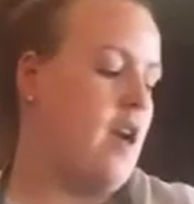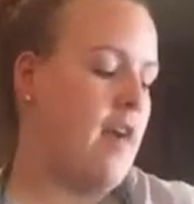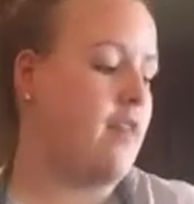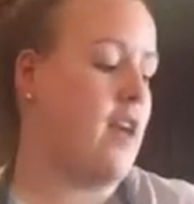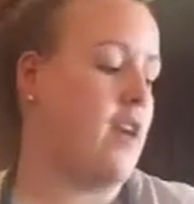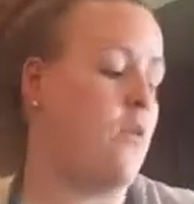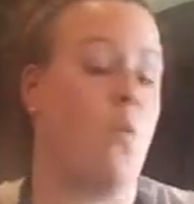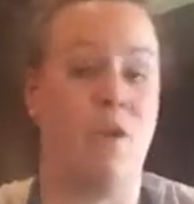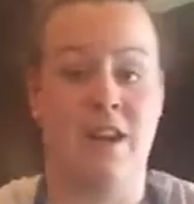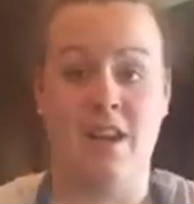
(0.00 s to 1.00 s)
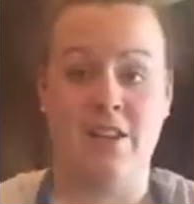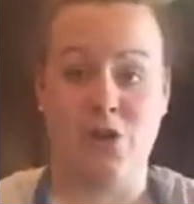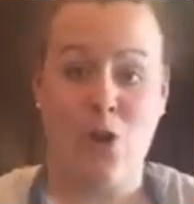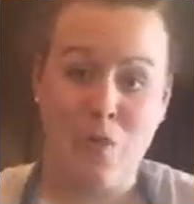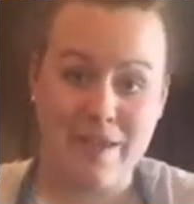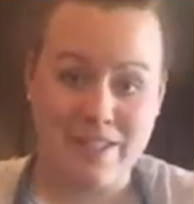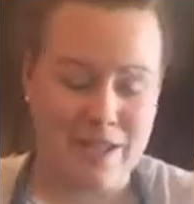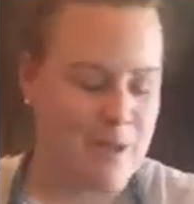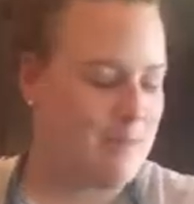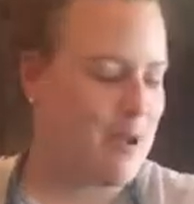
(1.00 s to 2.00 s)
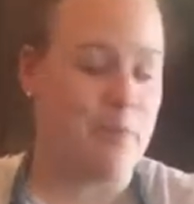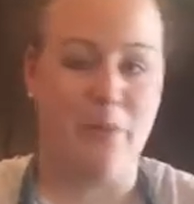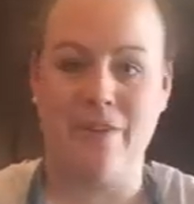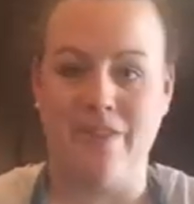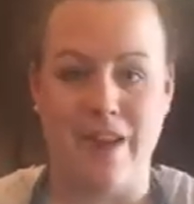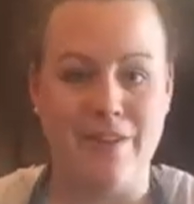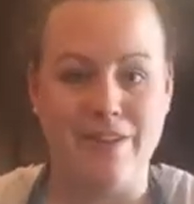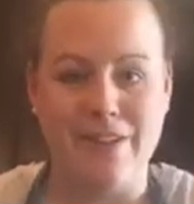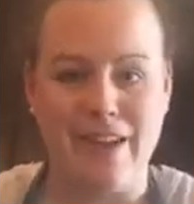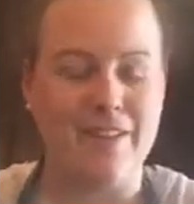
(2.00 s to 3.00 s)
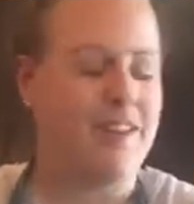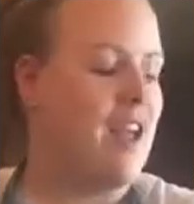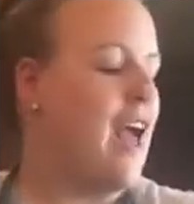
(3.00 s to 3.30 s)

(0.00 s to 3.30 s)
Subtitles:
And then when it is all mixed up, you can pour it right on your salad.